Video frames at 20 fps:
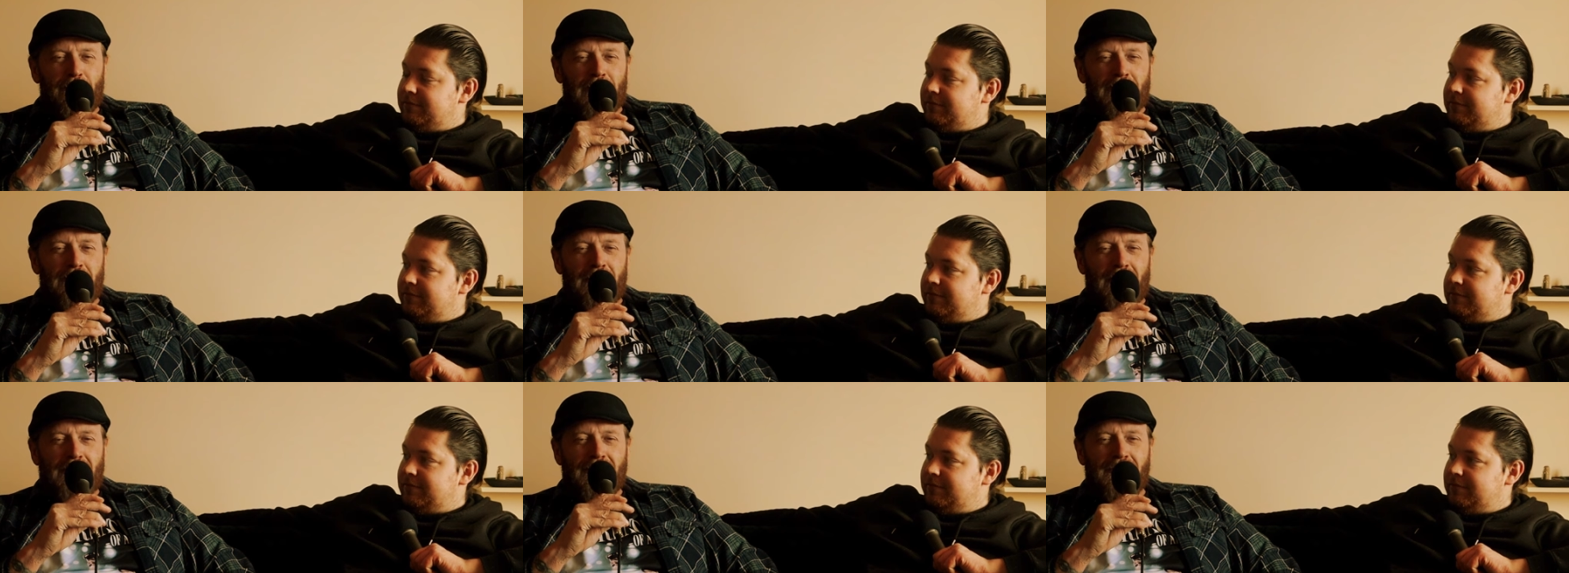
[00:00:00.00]

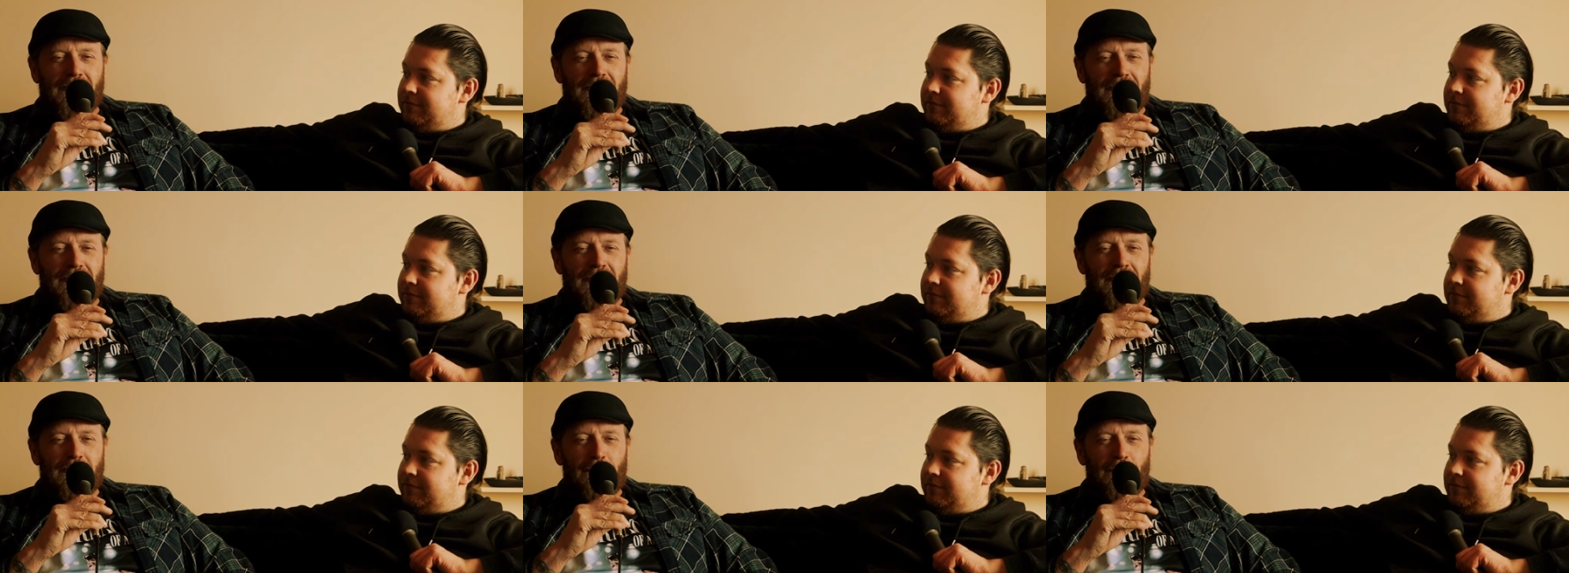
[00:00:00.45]

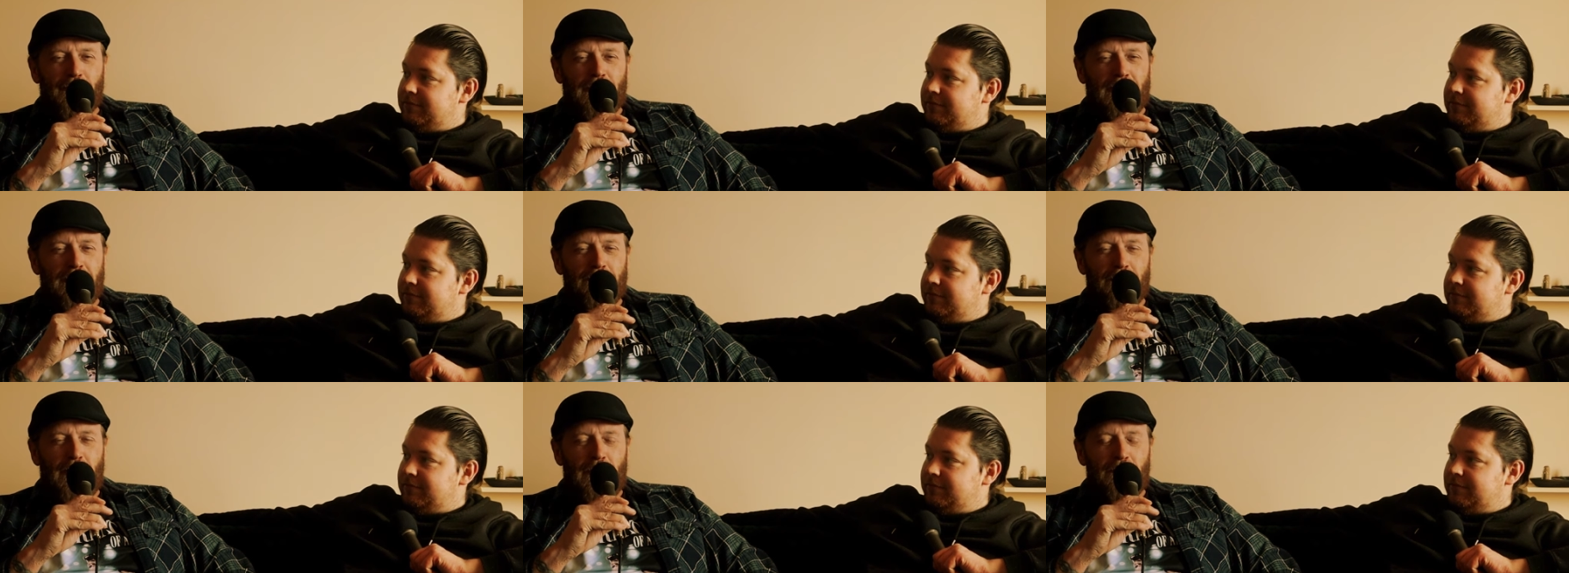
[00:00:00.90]
Speaker 1: McGregor in the
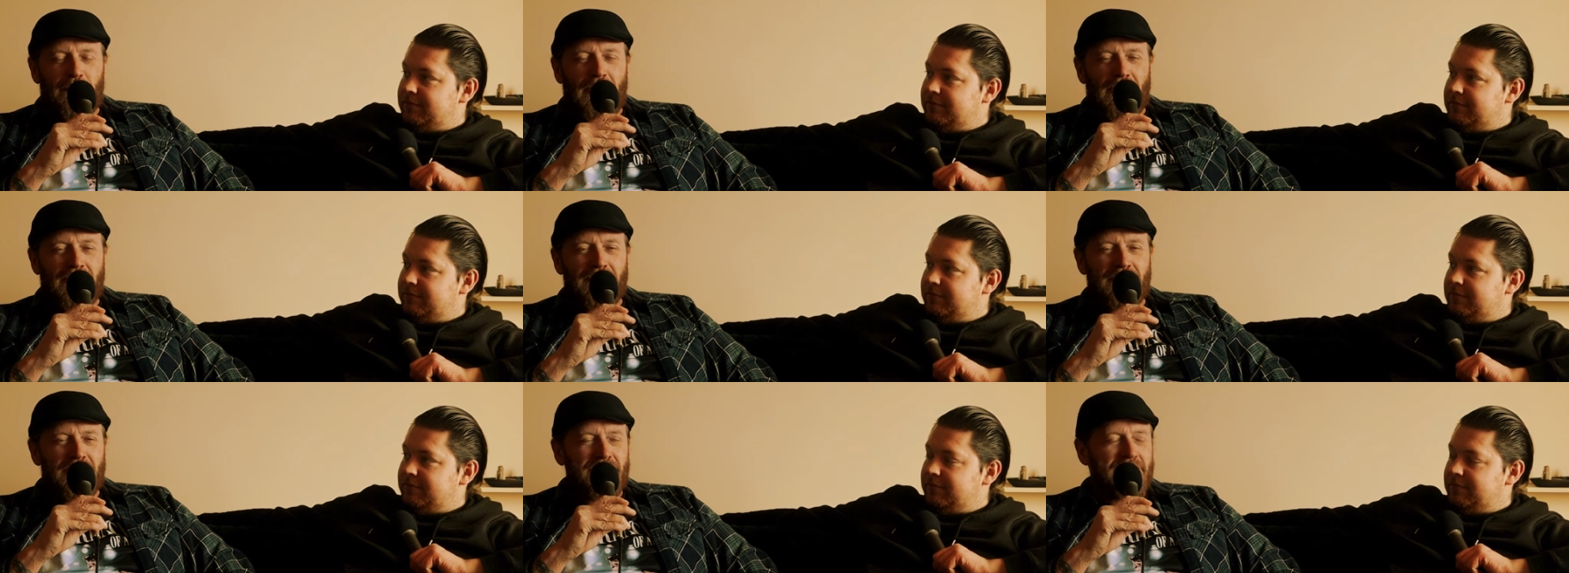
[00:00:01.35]
film, what
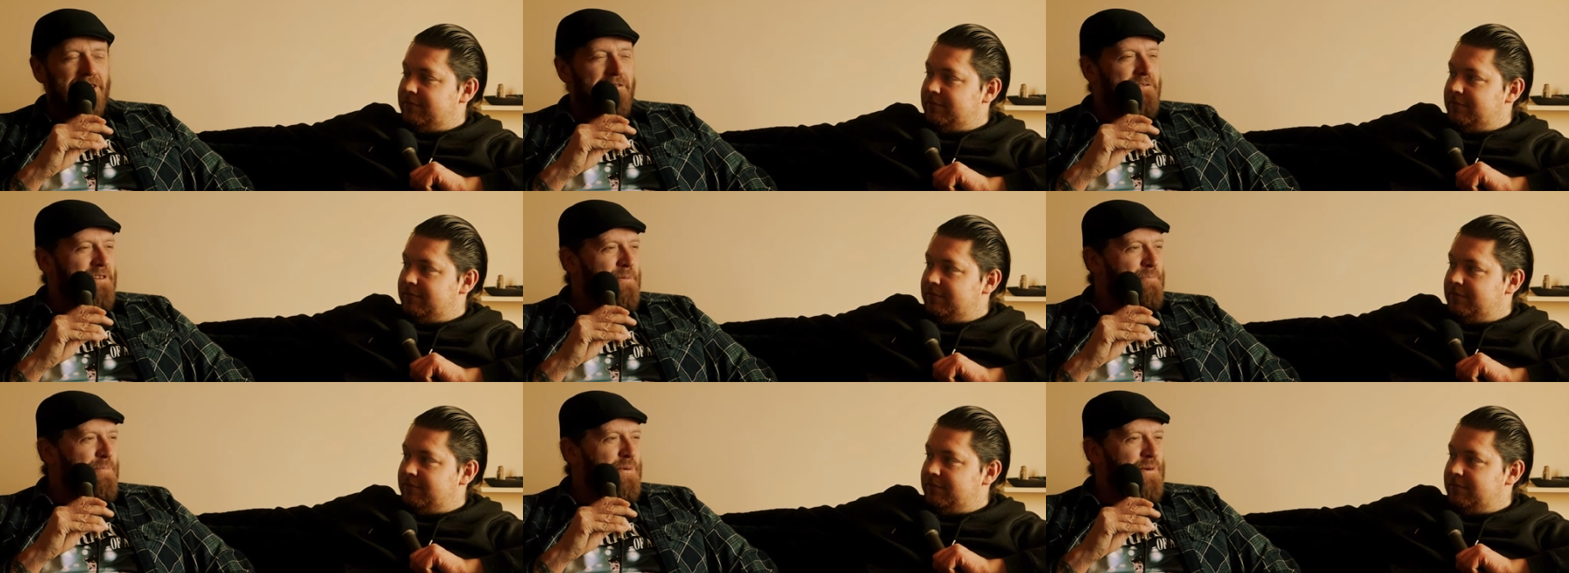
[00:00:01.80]
way are they
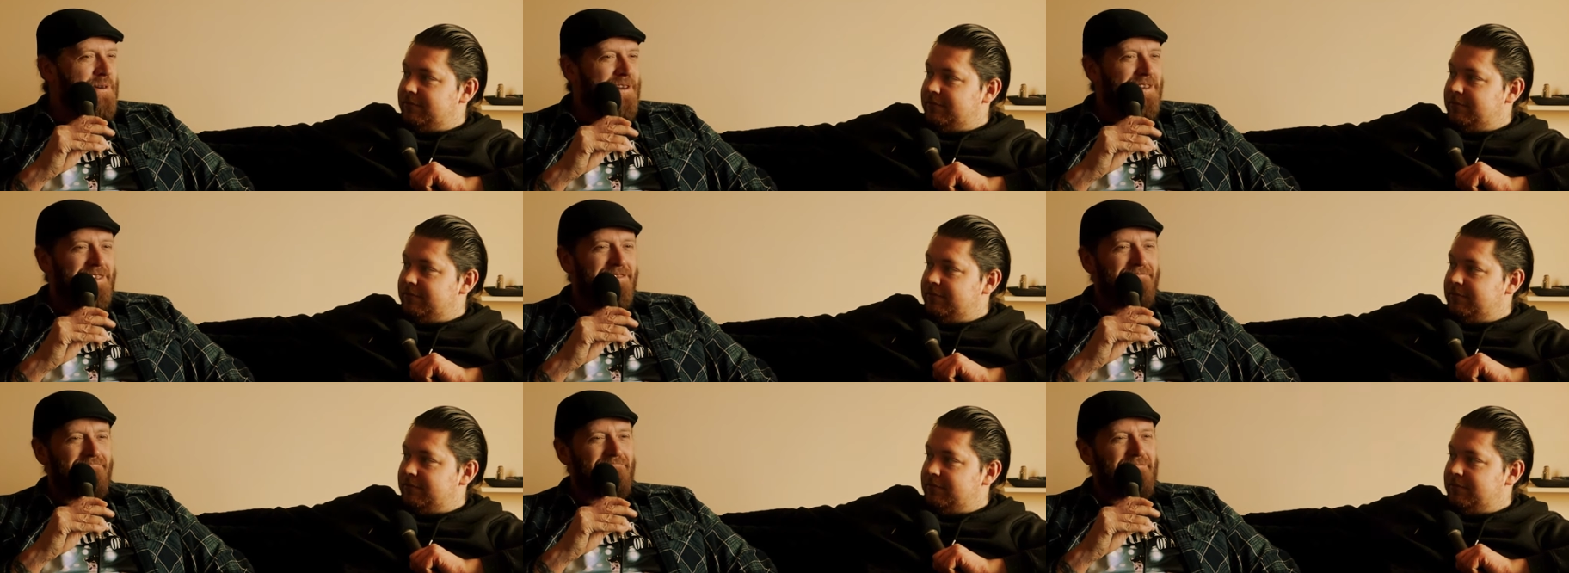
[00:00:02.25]
doing it?
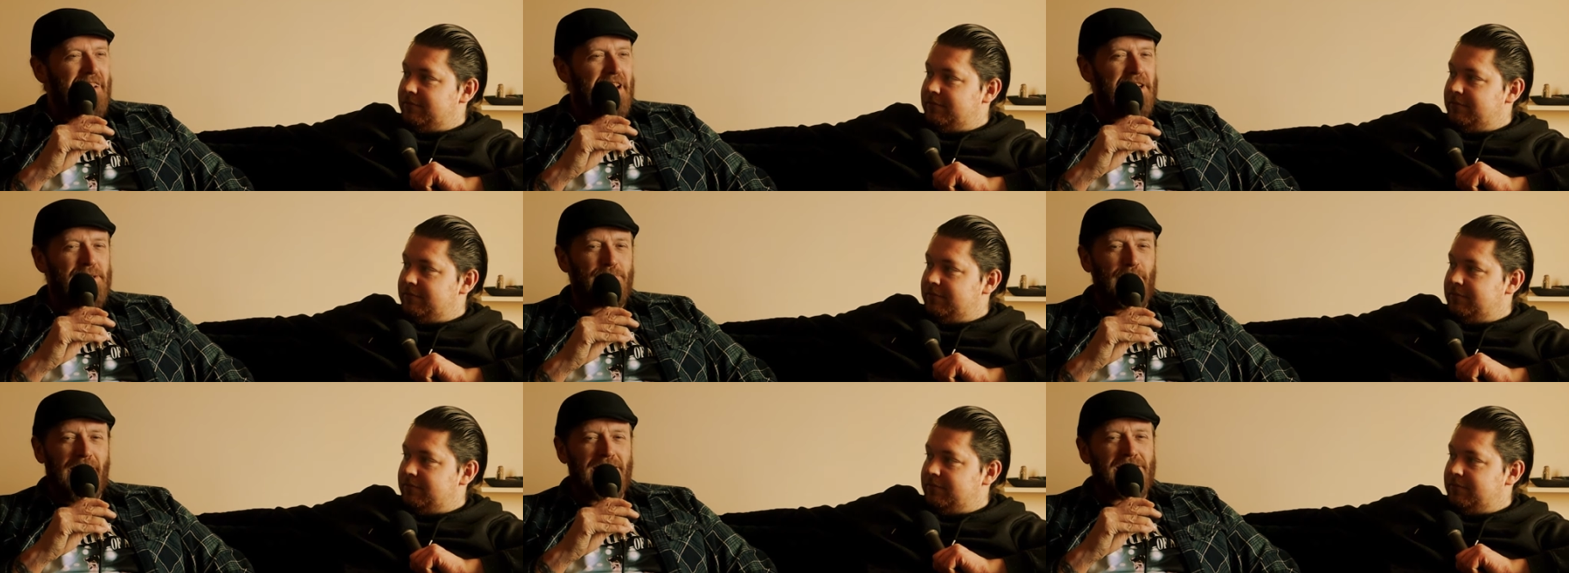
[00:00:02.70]
But
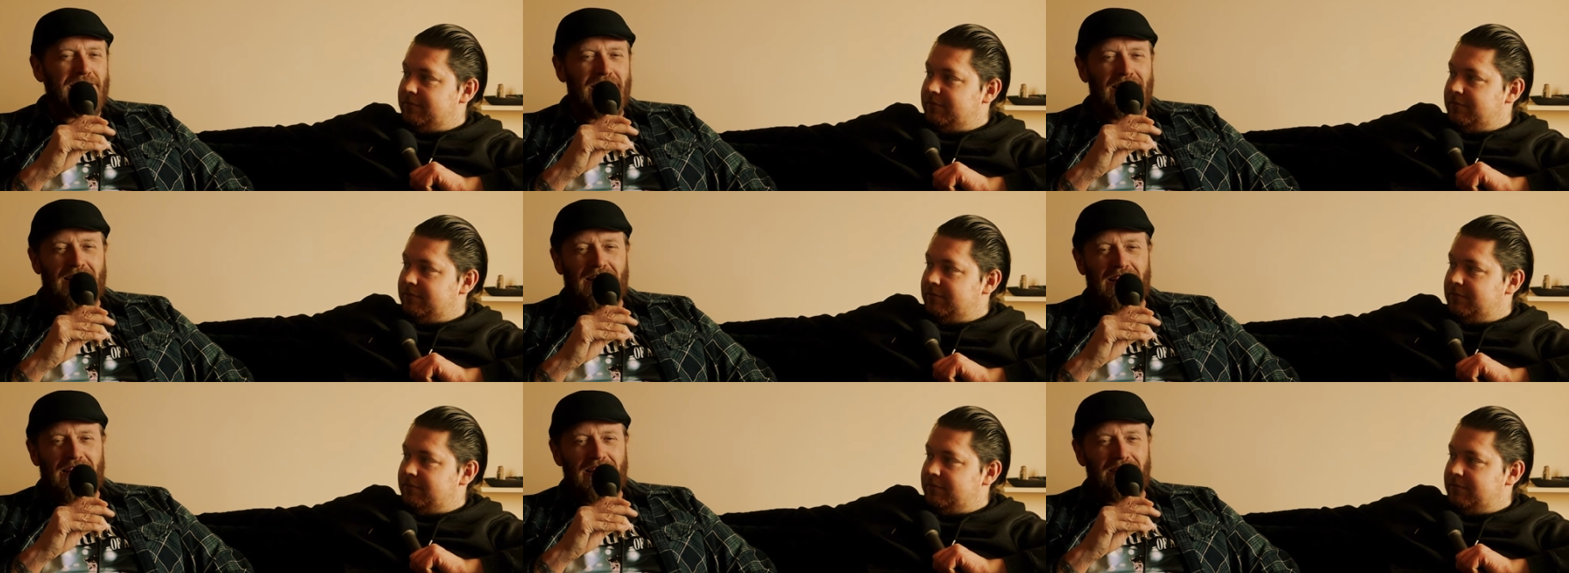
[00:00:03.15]
he's
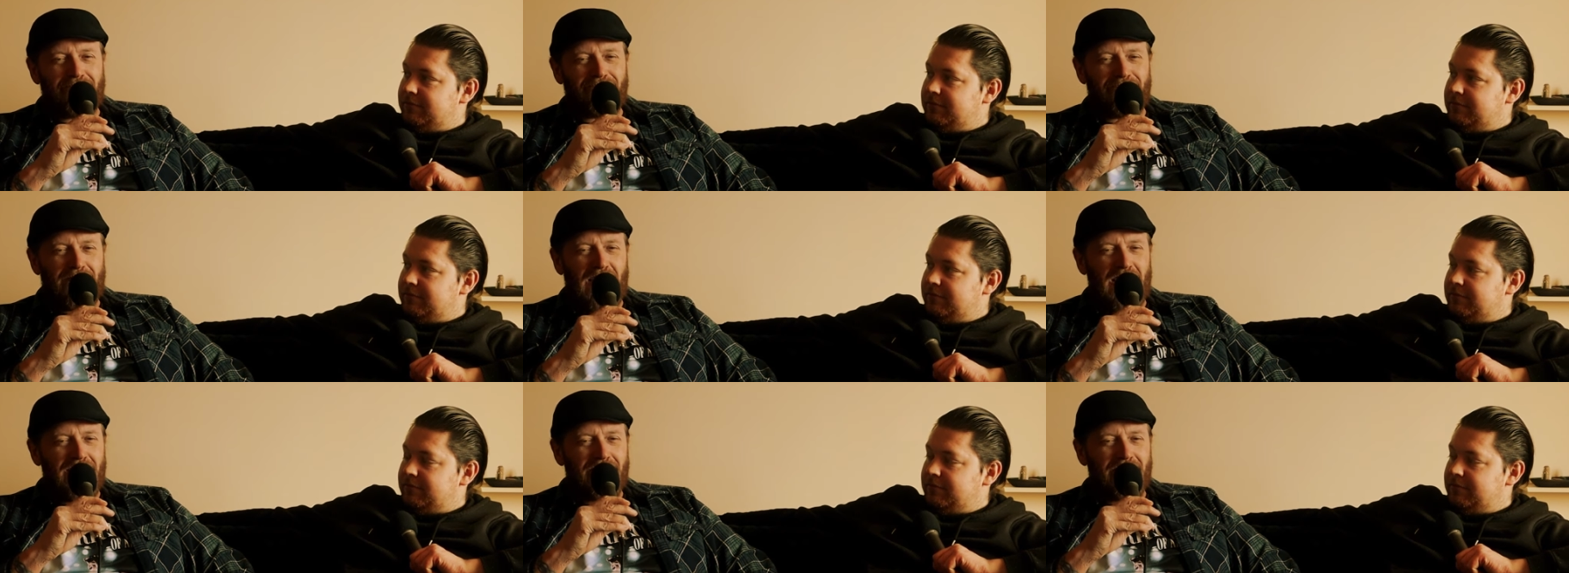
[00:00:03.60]
basically